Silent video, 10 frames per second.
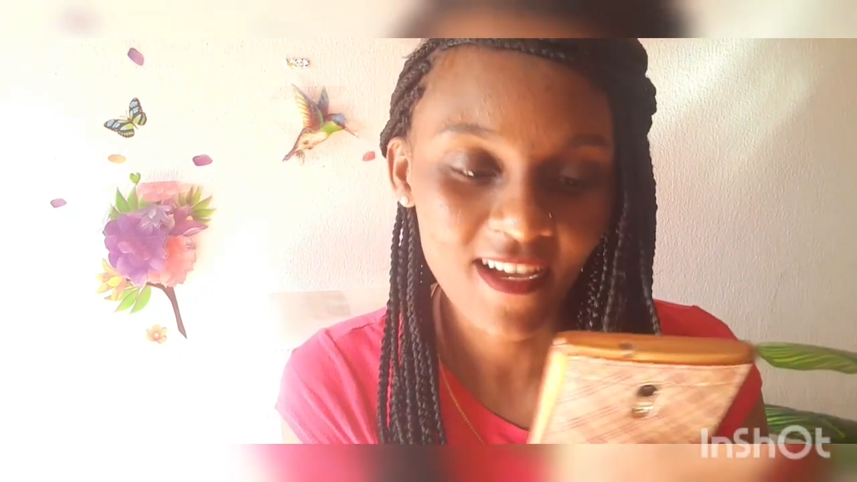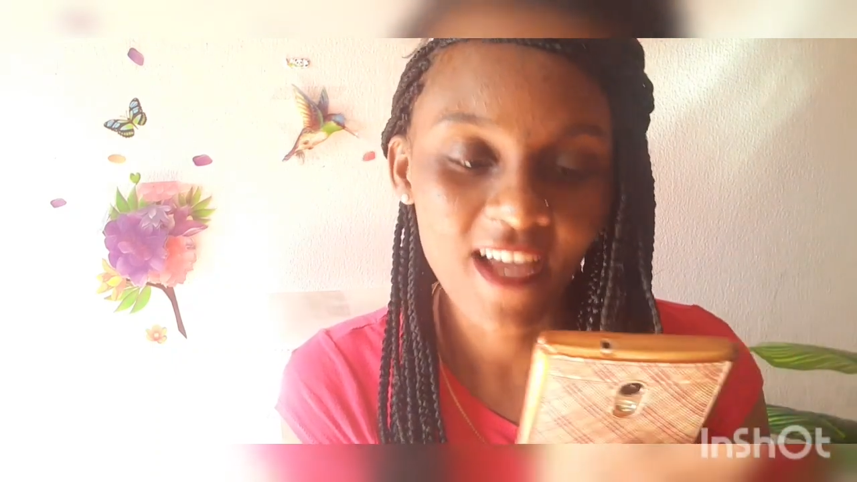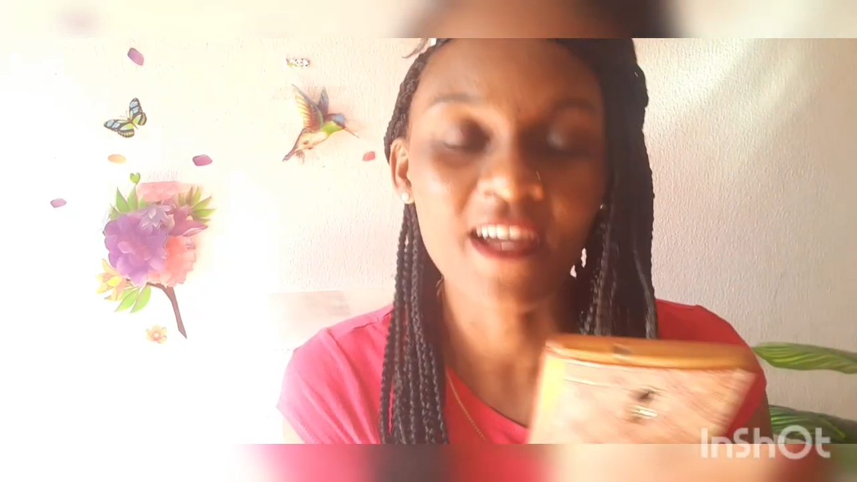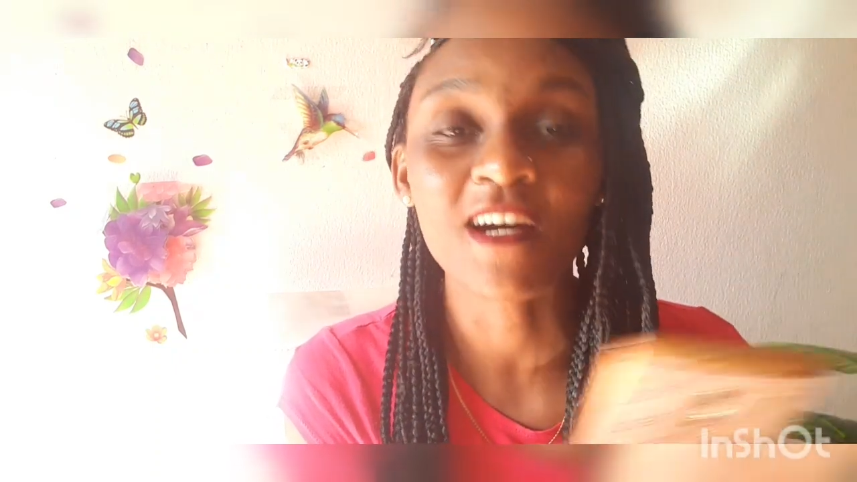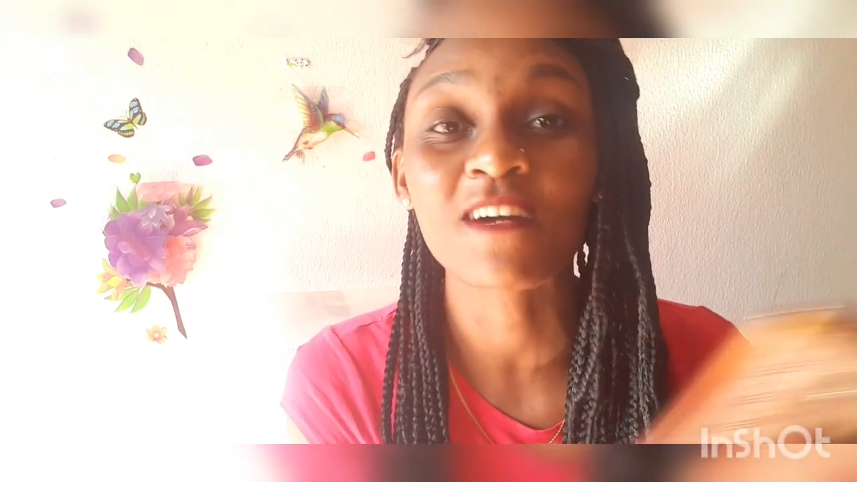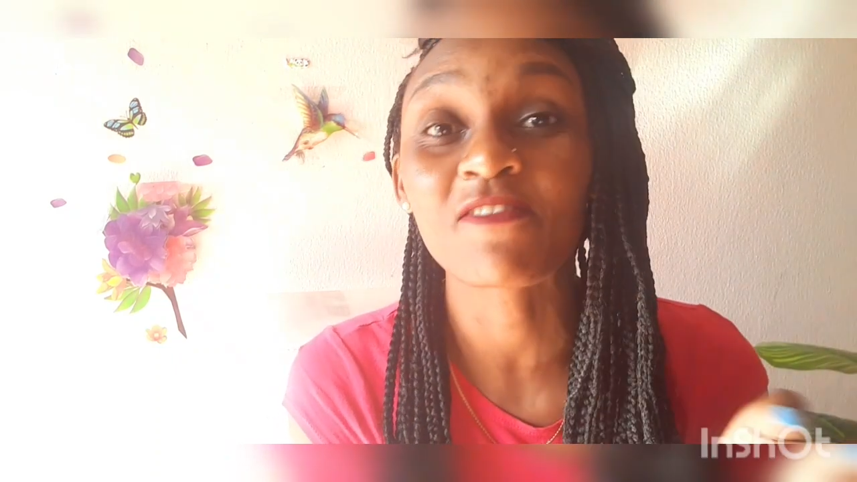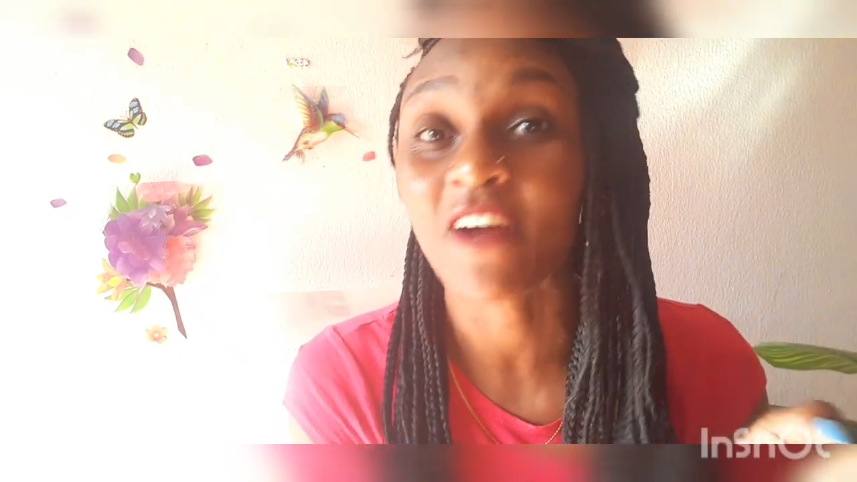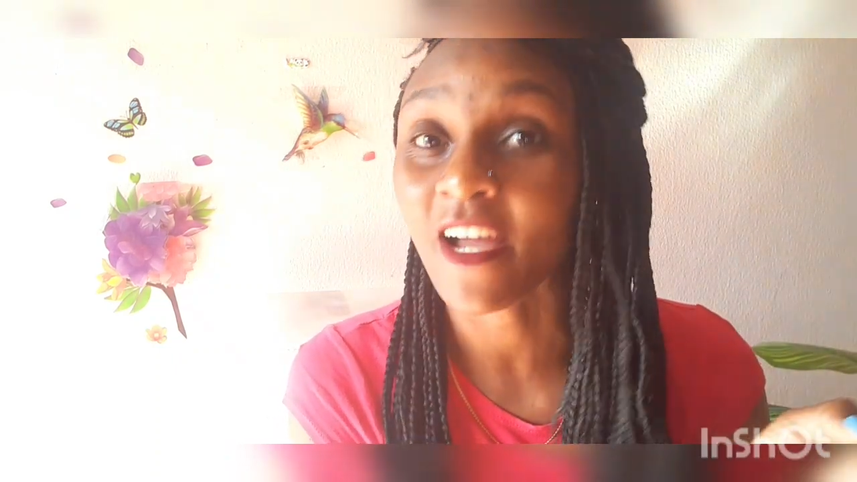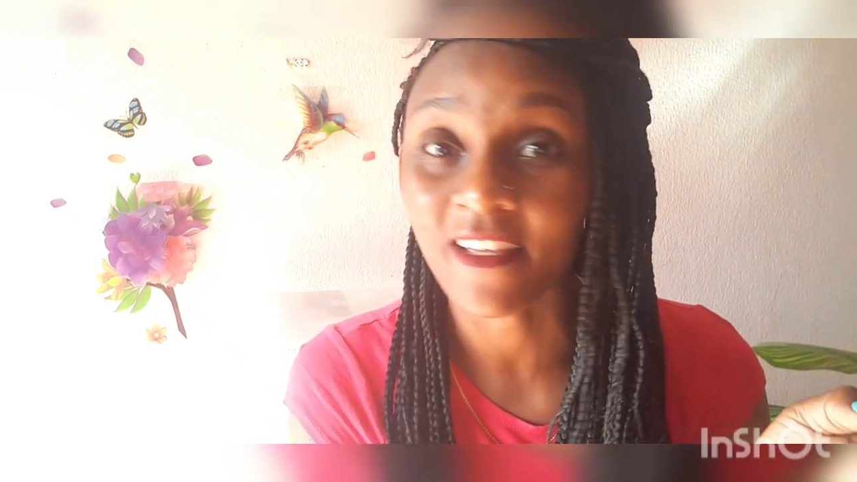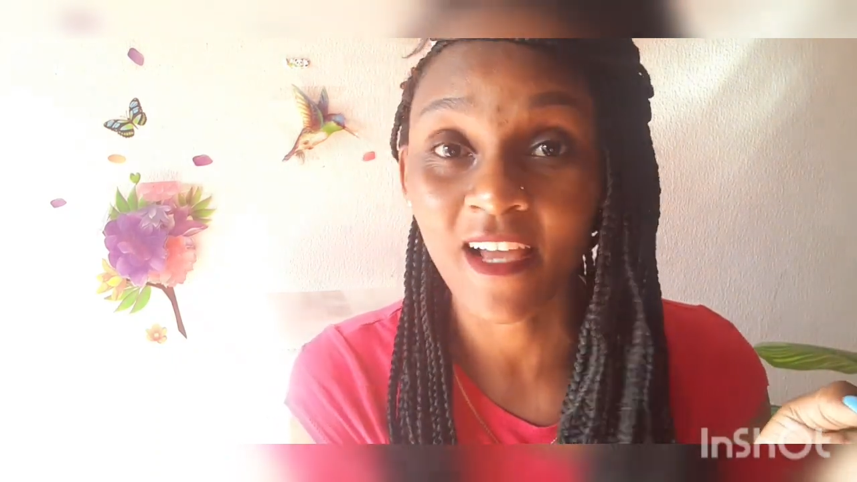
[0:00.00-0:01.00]
I have
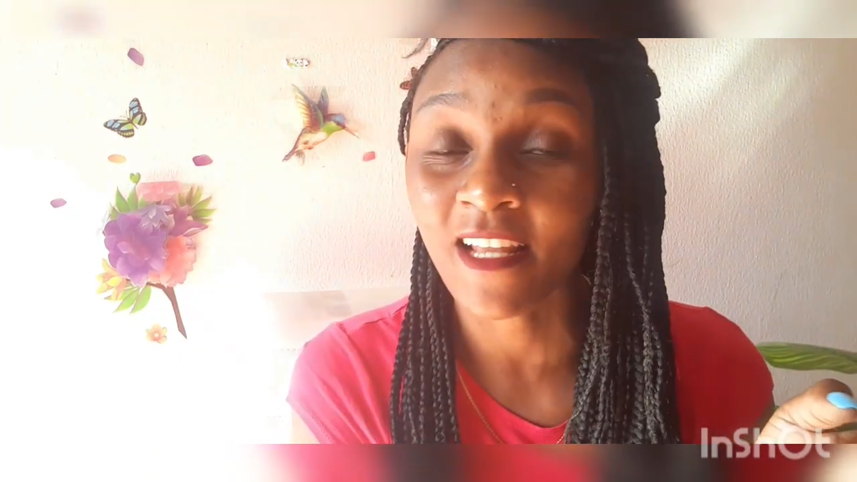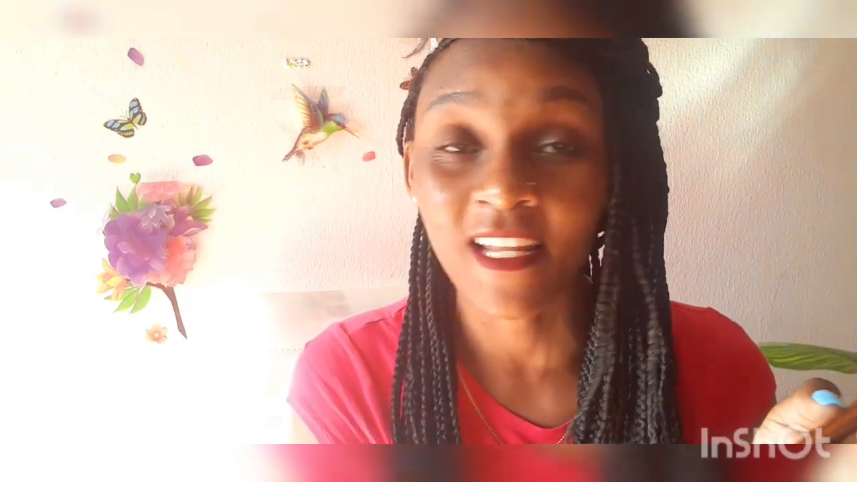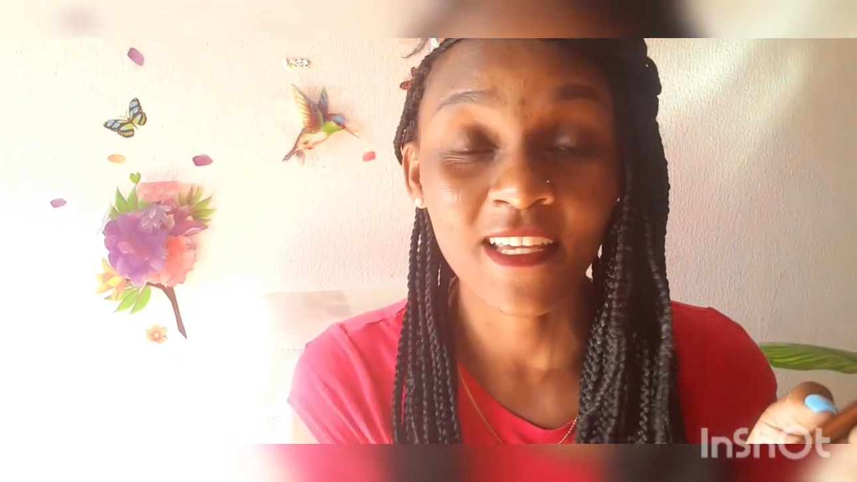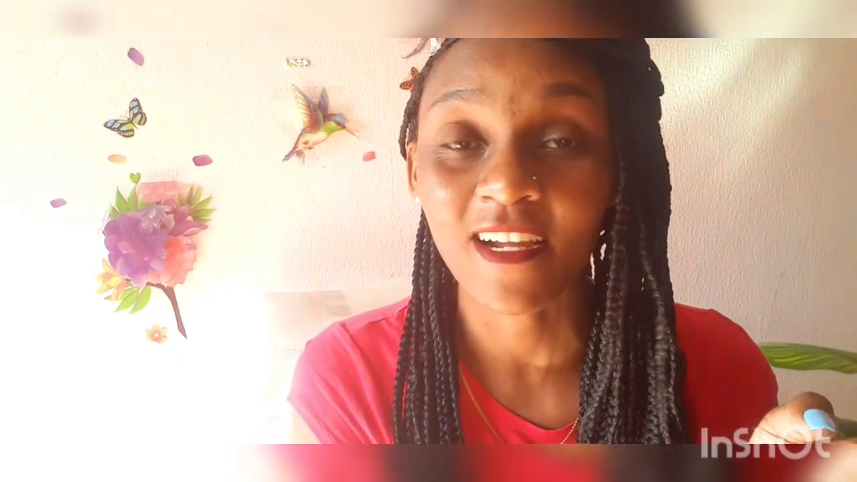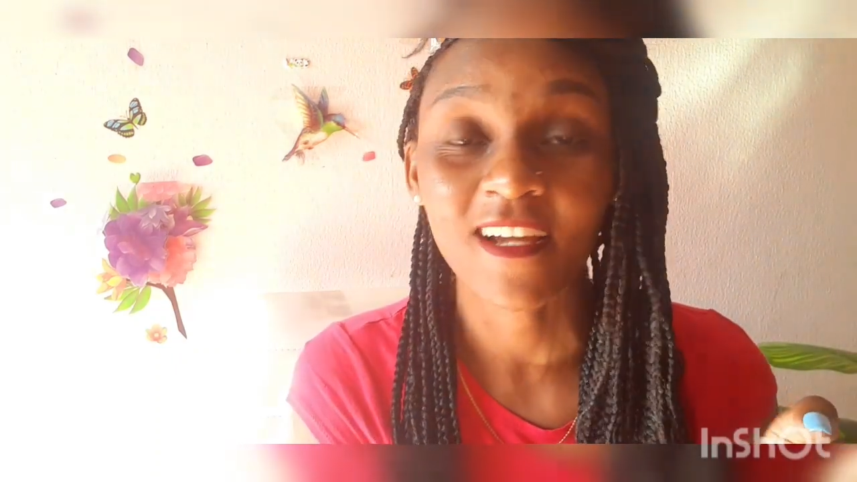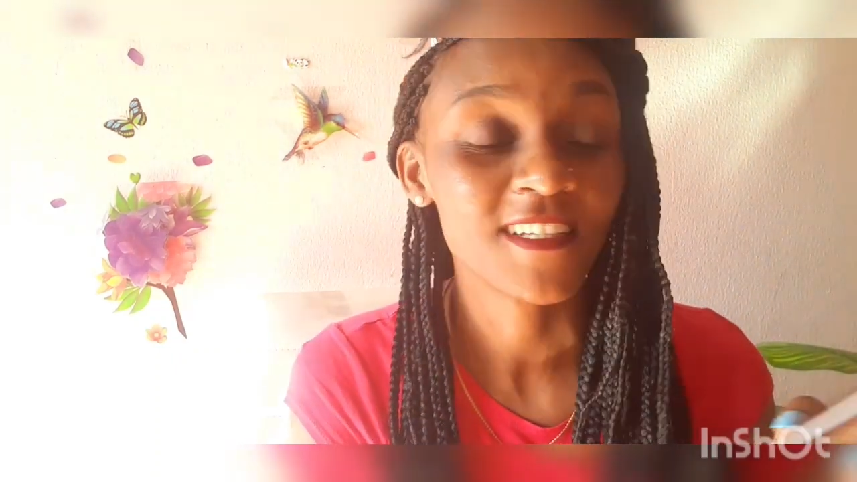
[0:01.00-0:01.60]
high. I like,